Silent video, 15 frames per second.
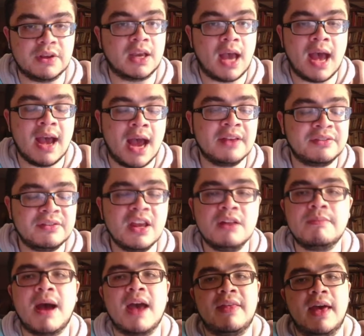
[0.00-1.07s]
like I, I stand
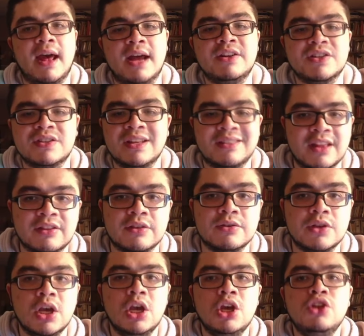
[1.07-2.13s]
by that. I just think that there,
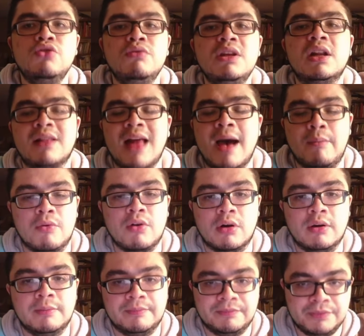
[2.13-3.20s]
you need a lot
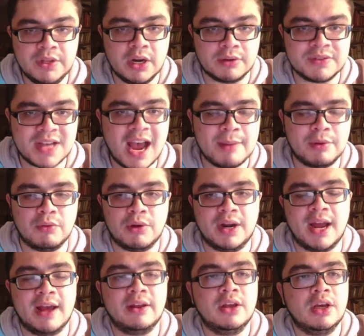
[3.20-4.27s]
more, you know, time and
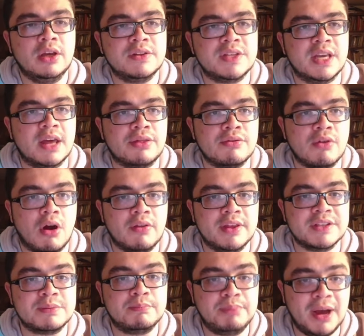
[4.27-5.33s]
whatnot to get through all
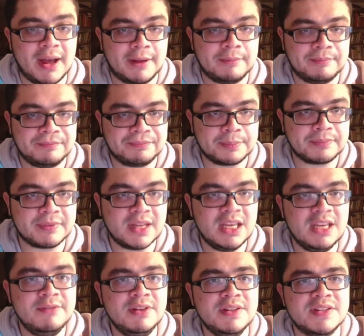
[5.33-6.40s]
this. But
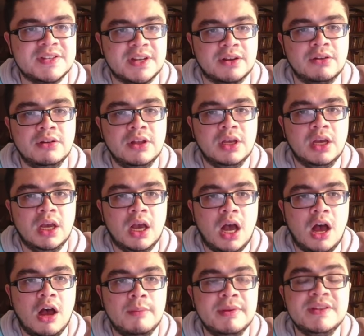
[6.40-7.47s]
even still,
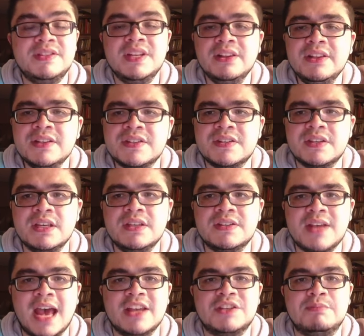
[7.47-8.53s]
um, Dylan Cease
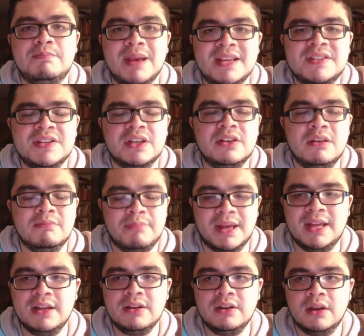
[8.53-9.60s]
has basically
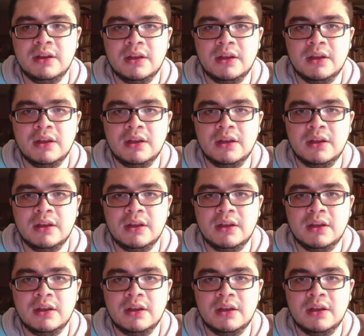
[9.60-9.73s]
been